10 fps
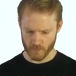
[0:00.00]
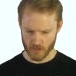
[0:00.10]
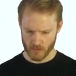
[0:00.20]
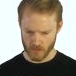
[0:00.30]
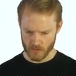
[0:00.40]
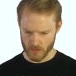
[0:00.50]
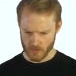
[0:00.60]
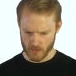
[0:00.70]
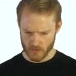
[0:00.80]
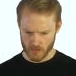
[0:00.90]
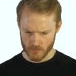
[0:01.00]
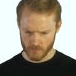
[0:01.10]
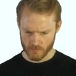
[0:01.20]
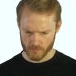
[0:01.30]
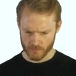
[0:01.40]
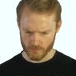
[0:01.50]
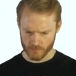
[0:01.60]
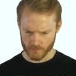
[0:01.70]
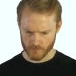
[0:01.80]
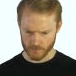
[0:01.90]

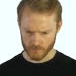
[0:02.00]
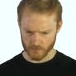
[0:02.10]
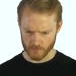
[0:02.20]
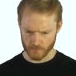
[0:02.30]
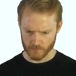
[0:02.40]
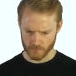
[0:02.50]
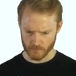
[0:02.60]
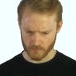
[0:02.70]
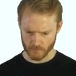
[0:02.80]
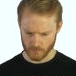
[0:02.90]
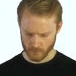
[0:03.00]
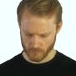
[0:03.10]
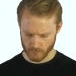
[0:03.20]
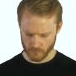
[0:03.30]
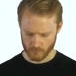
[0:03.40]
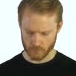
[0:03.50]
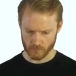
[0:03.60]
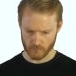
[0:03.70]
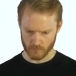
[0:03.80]
(no one is talking)